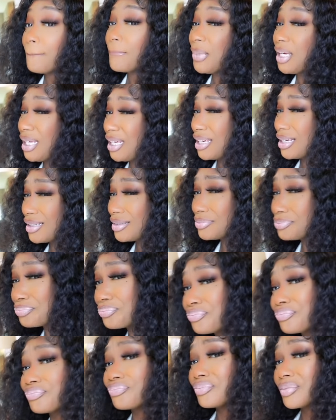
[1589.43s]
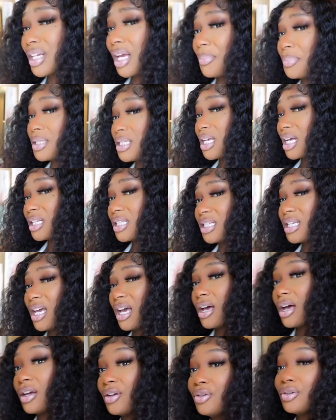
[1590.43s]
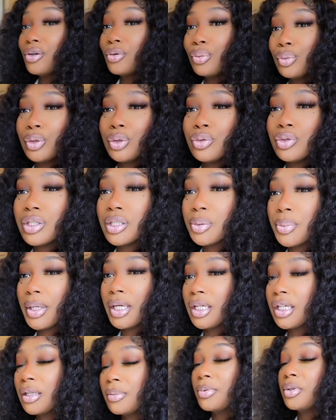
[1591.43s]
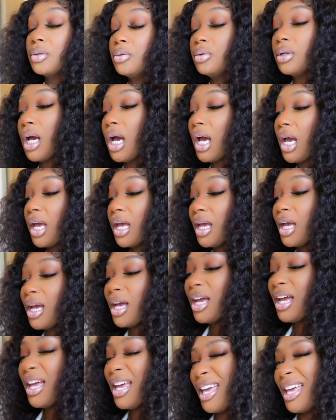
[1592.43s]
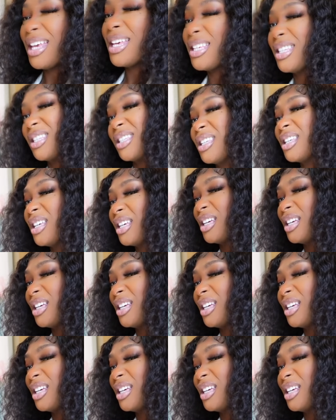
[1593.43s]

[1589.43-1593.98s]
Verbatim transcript: but yeah, I'm a Satya. You know when you just wake up, you not as,